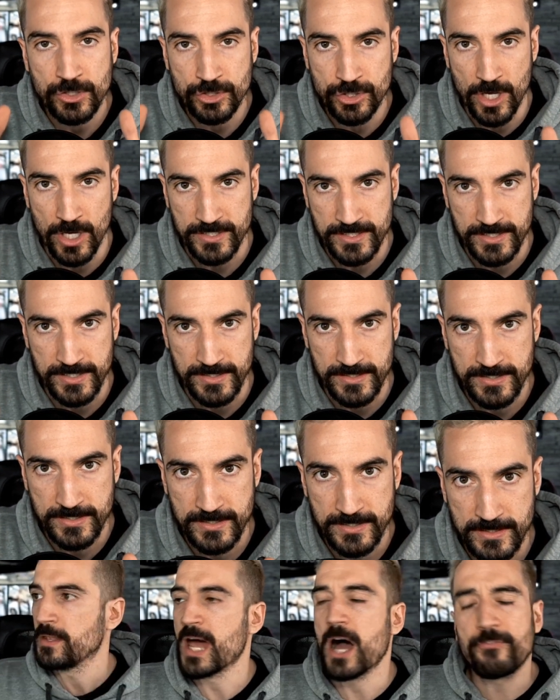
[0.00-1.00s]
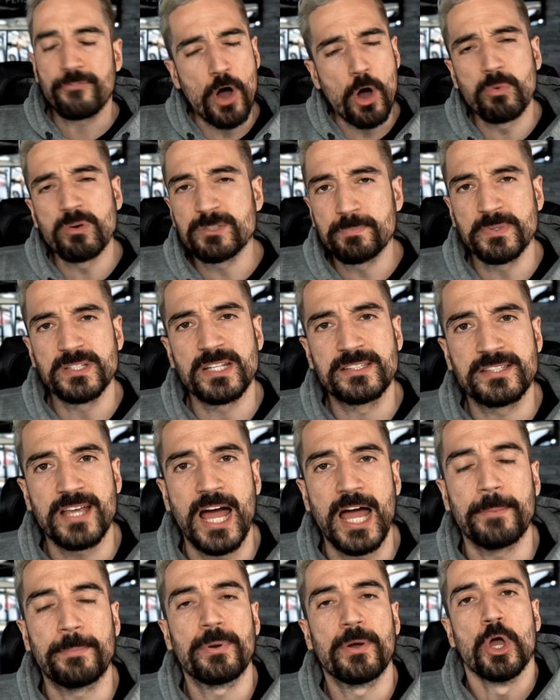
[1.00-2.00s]
justice. Now, I've always been the
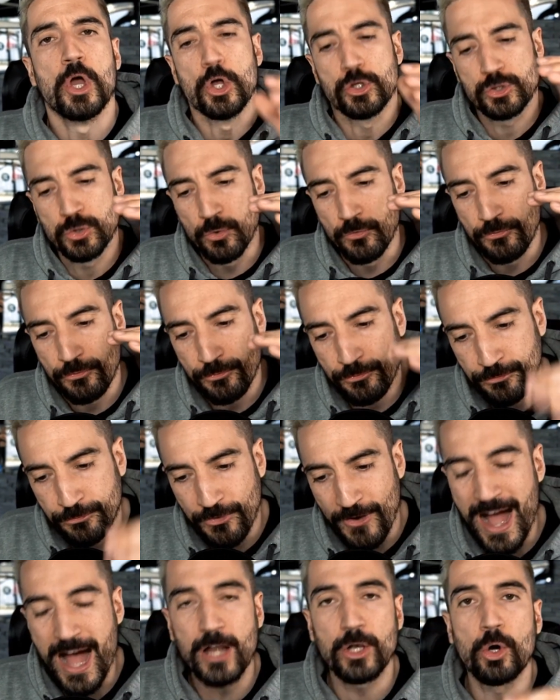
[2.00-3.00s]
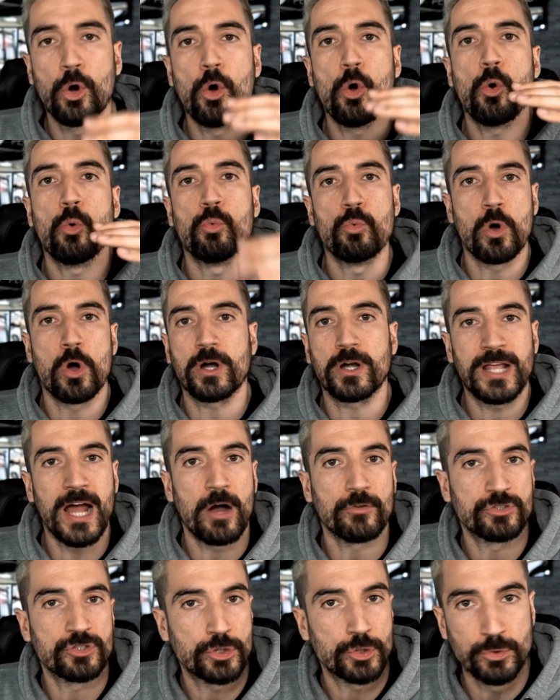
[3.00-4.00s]
type to follow
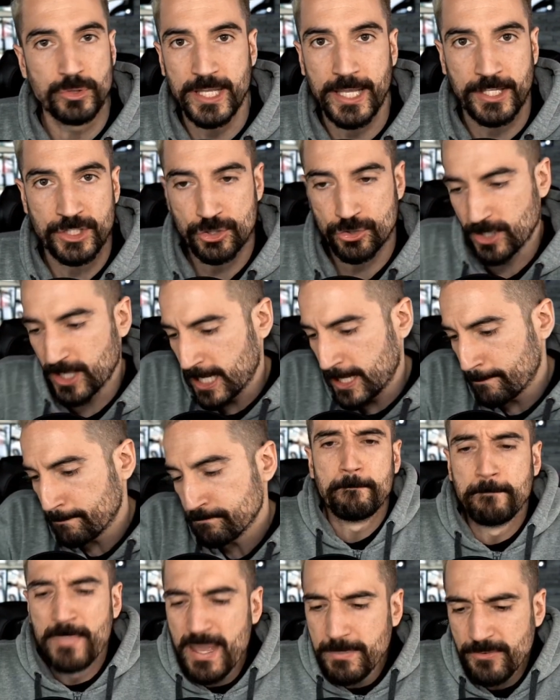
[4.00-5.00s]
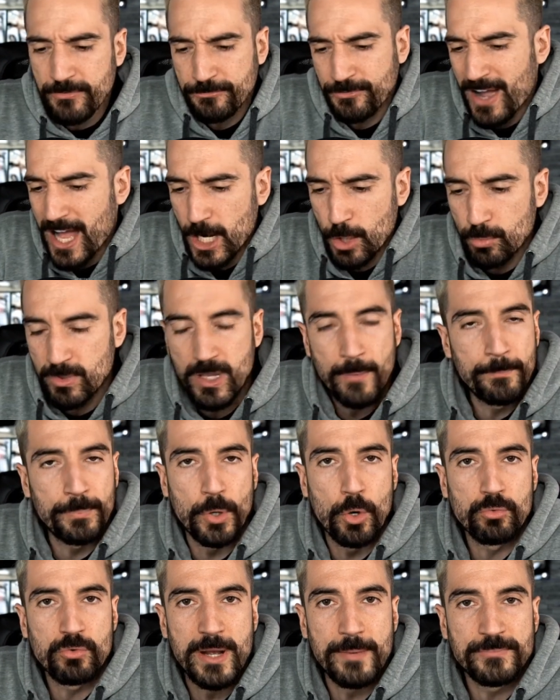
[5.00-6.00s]
workouts to the extreme. Maybe following a
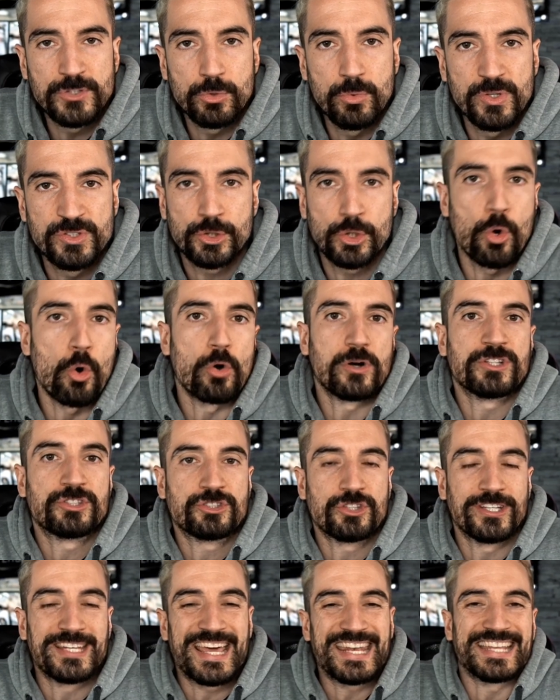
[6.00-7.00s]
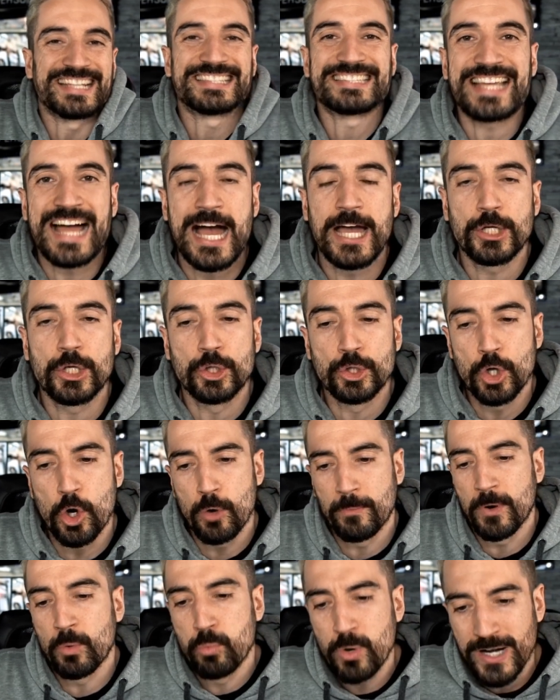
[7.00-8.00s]
program to its core is genetics, I don't
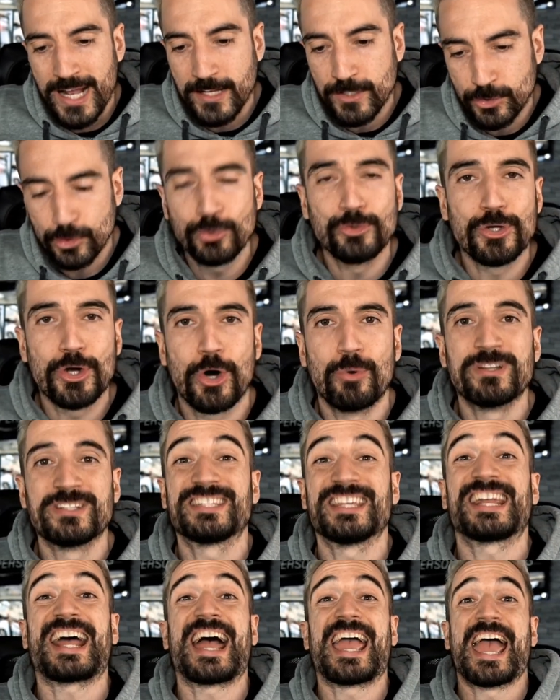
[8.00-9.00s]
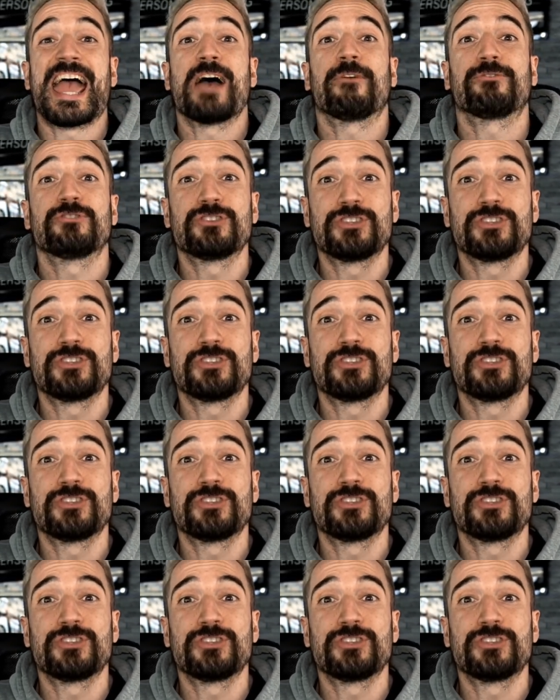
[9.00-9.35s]
know. But what I do know is that I have